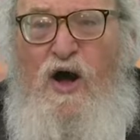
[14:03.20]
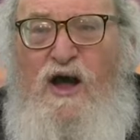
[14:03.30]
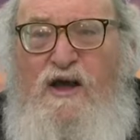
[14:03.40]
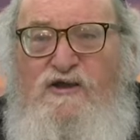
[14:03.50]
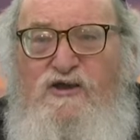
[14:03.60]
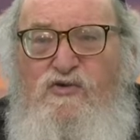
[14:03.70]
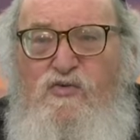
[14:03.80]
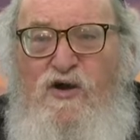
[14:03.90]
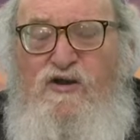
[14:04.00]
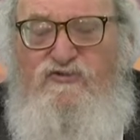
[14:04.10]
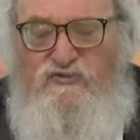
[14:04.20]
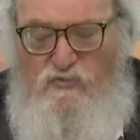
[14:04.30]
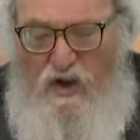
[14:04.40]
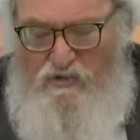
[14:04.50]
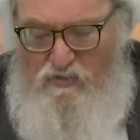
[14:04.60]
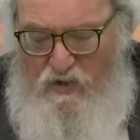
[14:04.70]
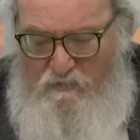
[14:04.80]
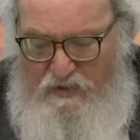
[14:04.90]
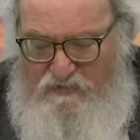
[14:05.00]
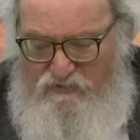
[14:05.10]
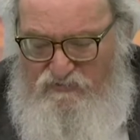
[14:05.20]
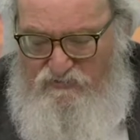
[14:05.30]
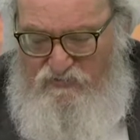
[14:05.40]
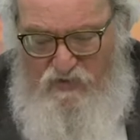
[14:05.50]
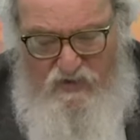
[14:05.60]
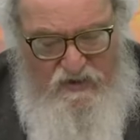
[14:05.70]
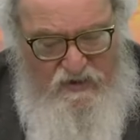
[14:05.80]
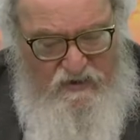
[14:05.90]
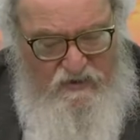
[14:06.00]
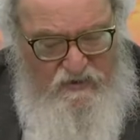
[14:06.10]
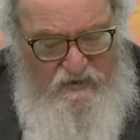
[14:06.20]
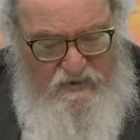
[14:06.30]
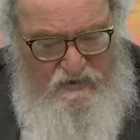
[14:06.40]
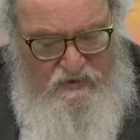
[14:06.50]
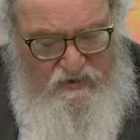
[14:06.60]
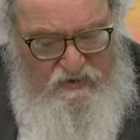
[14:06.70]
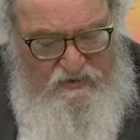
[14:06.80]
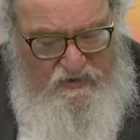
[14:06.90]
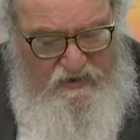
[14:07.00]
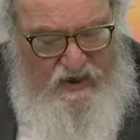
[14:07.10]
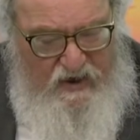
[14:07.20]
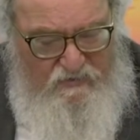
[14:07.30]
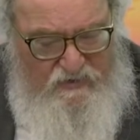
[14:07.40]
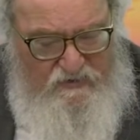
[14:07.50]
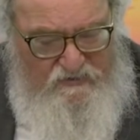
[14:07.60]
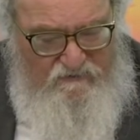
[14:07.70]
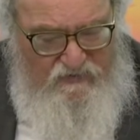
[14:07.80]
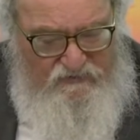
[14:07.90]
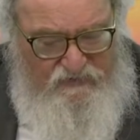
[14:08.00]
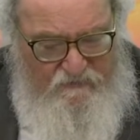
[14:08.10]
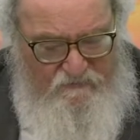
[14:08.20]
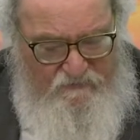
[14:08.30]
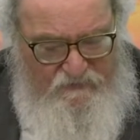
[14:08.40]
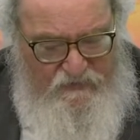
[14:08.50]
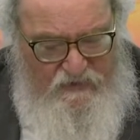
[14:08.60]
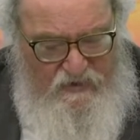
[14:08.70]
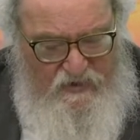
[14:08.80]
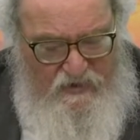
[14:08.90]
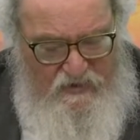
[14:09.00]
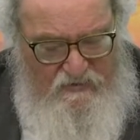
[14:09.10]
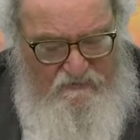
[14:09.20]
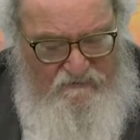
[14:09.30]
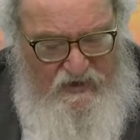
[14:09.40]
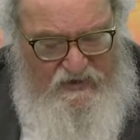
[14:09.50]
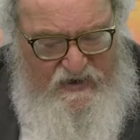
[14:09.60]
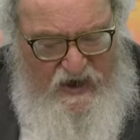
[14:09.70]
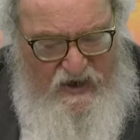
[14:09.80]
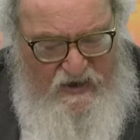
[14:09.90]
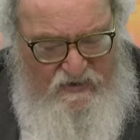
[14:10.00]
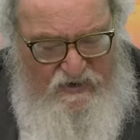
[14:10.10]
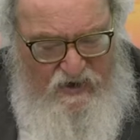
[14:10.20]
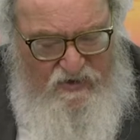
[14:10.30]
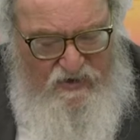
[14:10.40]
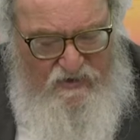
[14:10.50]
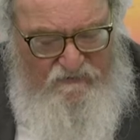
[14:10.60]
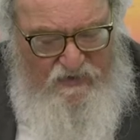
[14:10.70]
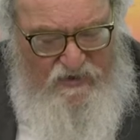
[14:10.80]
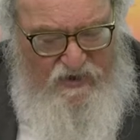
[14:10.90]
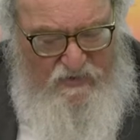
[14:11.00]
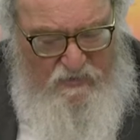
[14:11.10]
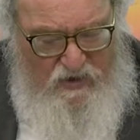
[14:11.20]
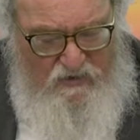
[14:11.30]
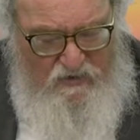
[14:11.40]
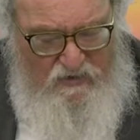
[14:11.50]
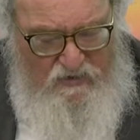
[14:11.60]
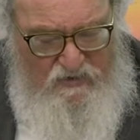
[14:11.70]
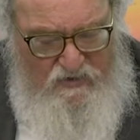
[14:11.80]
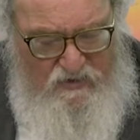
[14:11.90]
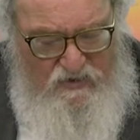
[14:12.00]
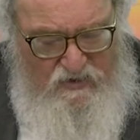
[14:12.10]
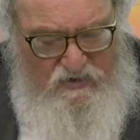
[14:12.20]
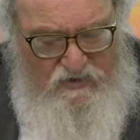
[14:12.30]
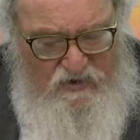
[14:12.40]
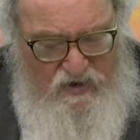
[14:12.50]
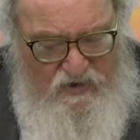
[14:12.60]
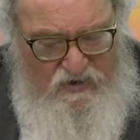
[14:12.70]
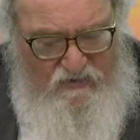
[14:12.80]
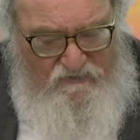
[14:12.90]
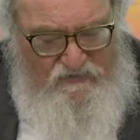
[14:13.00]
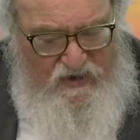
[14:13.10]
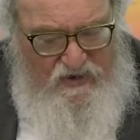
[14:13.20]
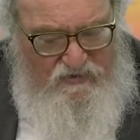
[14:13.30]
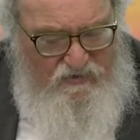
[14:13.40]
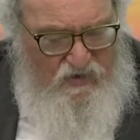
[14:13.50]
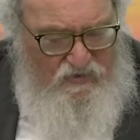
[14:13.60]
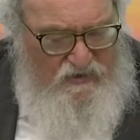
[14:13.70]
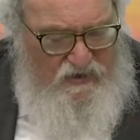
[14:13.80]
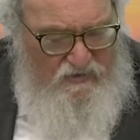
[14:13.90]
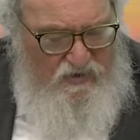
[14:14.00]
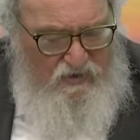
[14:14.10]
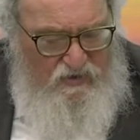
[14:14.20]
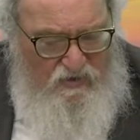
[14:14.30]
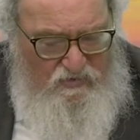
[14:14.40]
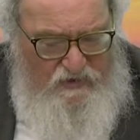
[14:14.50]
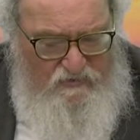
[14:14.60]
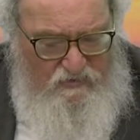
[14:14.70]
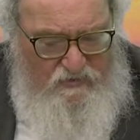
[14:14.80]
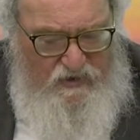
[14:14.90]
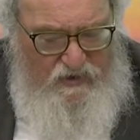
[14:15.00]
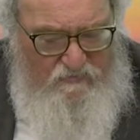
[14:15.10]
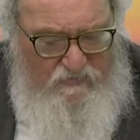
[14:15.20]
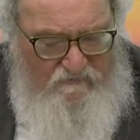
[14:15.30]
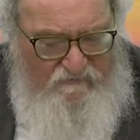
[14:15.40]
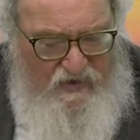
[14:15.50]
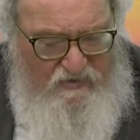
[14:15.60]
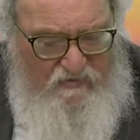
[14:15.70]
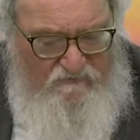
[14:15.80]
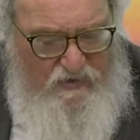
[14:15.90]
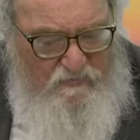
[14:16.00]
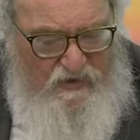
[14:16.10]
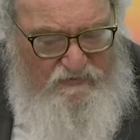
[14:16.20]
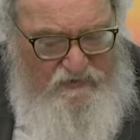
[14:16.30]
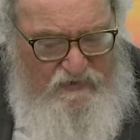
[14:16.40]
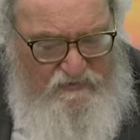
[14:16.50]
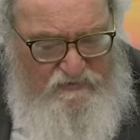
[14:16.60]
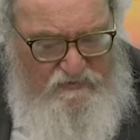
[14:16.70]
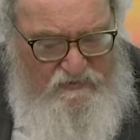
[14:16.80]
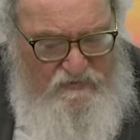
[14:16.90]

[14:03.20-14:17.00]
Why do you want to swallow up and destroy the inheritance of Hashem? Vayan Yoav vayaymar. Yoav said, Chalila, Chalila li imavala v'imashchis.